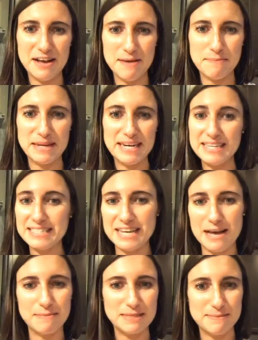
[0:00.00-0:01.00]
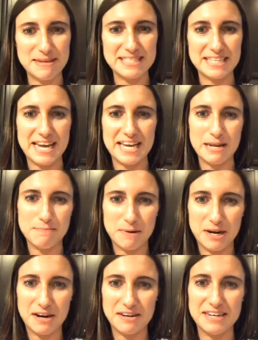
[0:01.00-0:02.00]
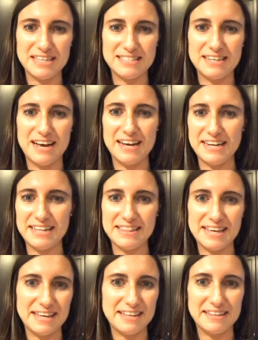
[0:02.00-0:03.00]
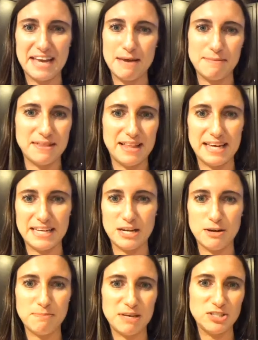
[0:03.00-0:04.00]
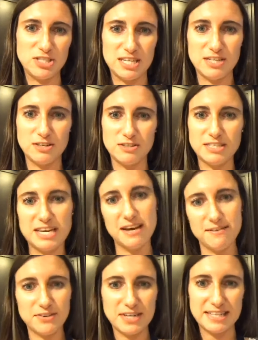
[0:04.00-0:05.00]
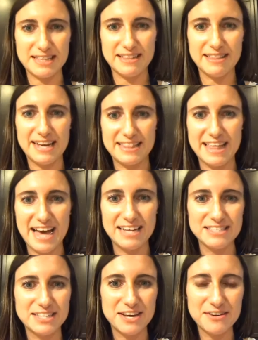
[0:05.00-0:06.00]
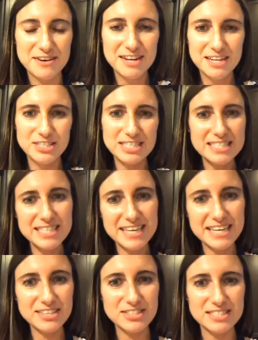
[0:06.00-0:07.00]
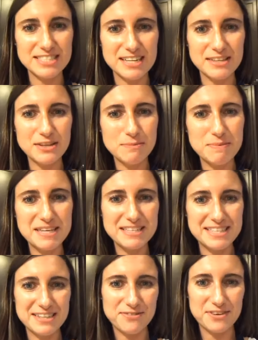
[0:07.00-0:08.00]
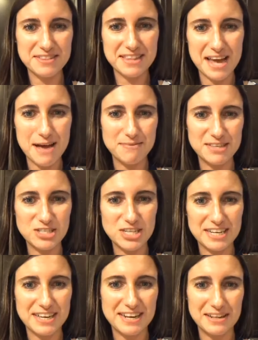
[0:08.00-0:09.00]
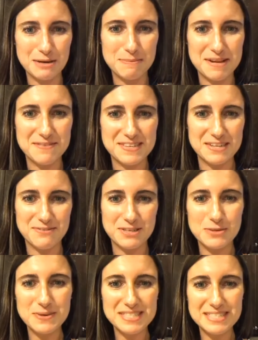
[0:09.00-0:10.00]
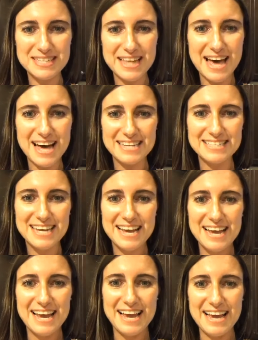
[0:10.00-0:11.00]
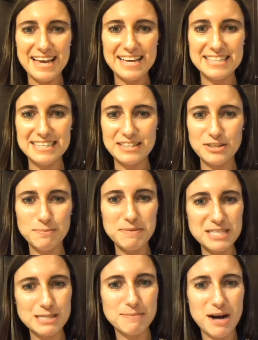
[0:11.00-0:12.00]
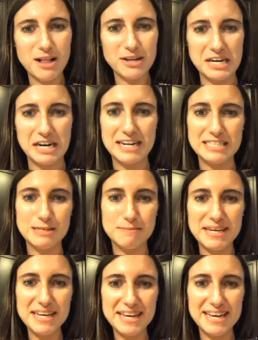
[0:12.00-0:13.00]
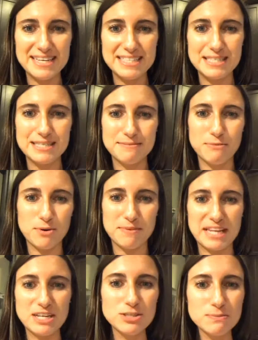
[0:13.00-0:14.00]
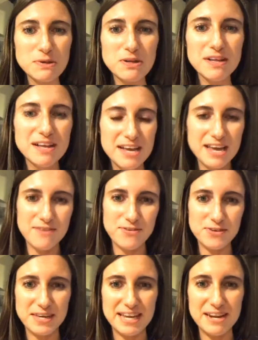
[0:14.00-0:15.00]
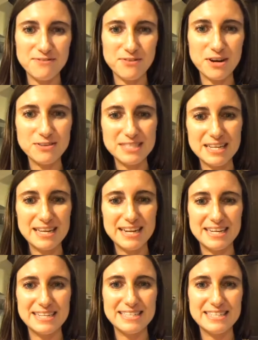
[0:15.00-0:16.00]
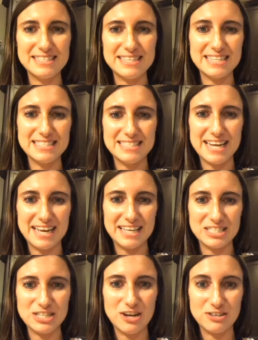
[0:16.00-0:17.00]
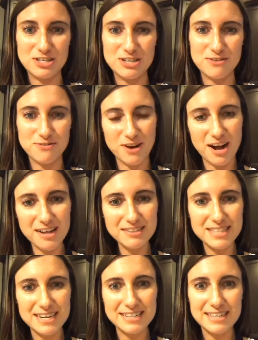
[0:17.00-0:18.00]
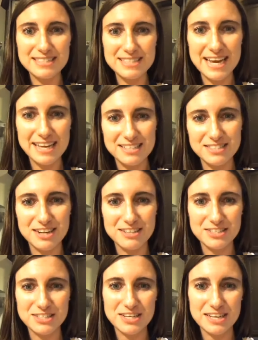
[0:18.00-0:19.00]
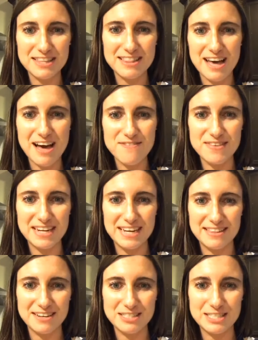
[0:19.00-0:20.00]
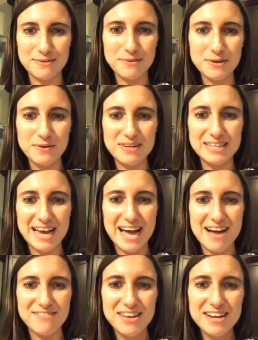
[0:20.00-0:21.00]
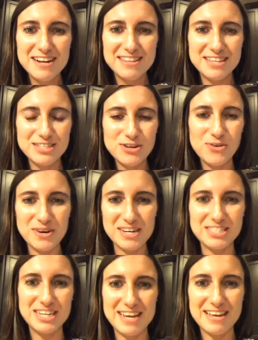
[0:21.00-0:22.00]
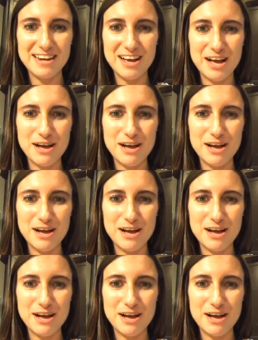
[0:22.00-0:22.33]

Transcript: but it is a domesticated bird, and it's not anything gamey like, pigeon or dove or anything like that. So just think just a little bit different than chicken, a little bit of a different twist to that, and a little bit smaller. And to me, it's more manageable. If you get it frozen, it doesn't take as long to defrost, and it doesn't take as long to cook in the oven either. So we're going to have this Cornish hen